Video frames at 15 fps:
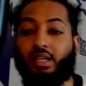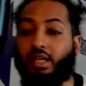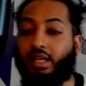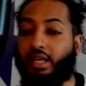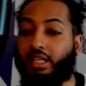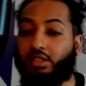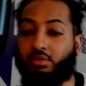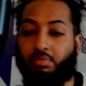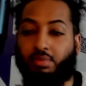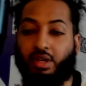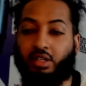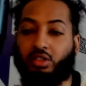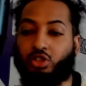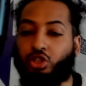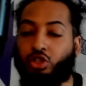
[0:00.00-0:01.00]
Let's
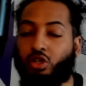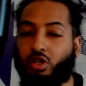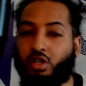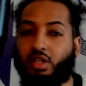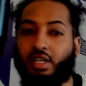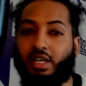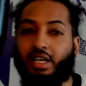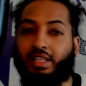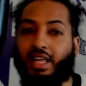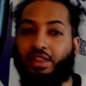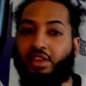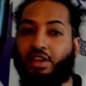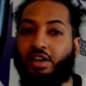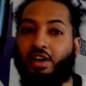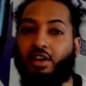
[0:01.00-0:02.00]
make sure that
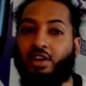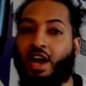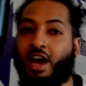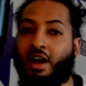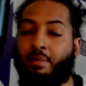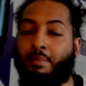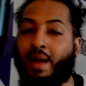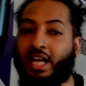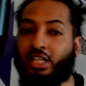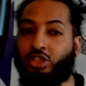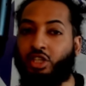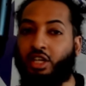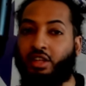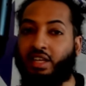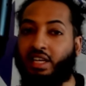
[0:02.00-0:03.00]
they are not
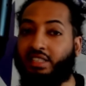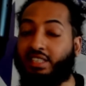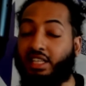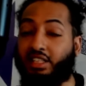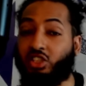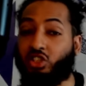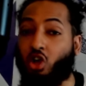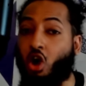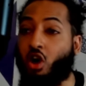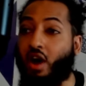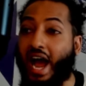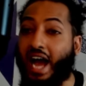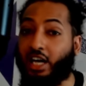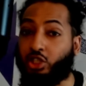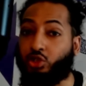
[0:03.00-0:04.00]
imagining things, that these are
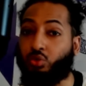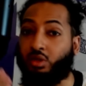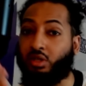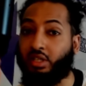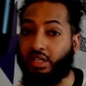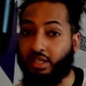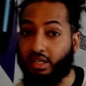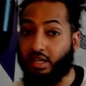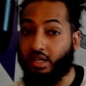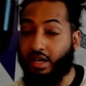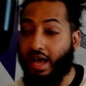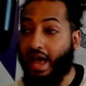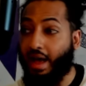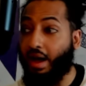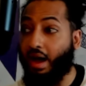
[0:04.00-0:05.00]
actually
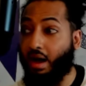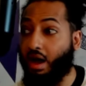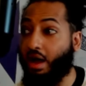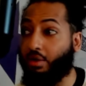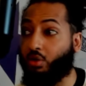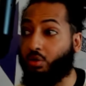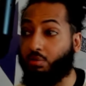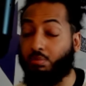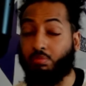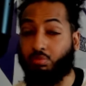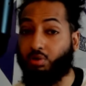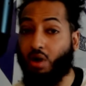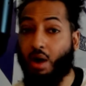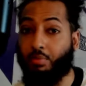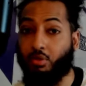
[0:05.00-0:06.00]
high,
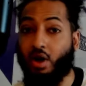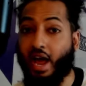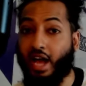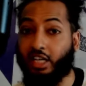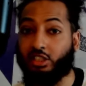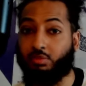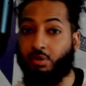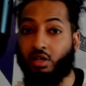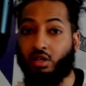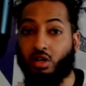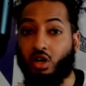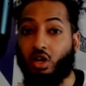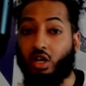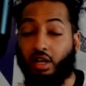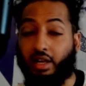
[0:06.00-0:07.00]
proper X-Men
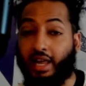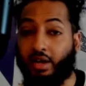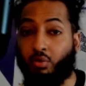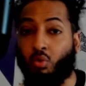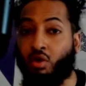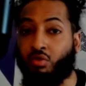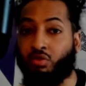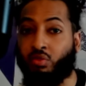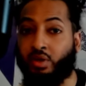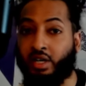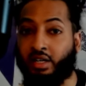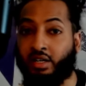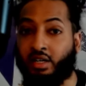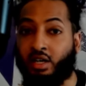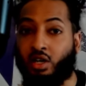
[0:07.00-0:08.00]
like
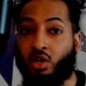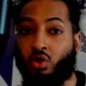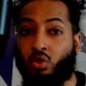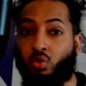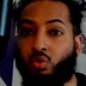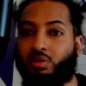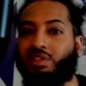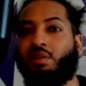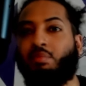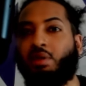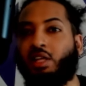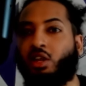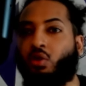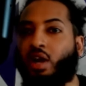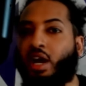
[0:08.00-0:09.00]
Wolverine, who maybe
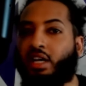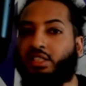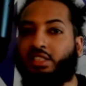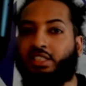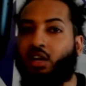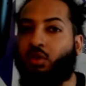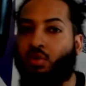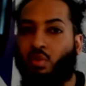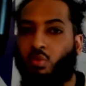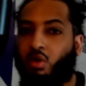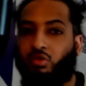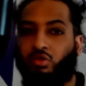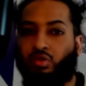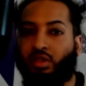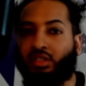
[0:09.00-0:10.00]
they don't got to sell what
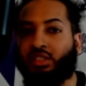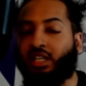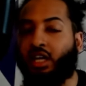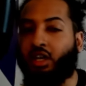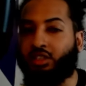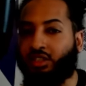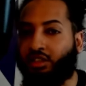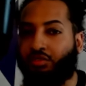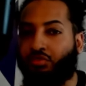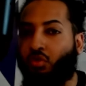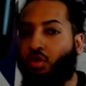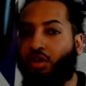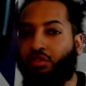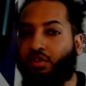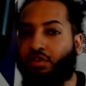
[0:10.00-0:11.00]
Wolverine sells in the
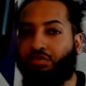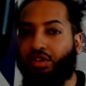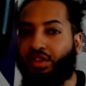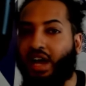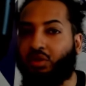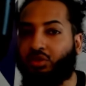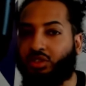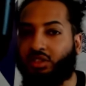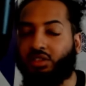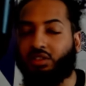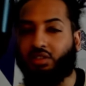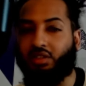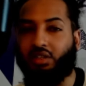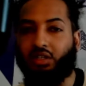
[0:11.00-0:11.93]
40, 50,000s,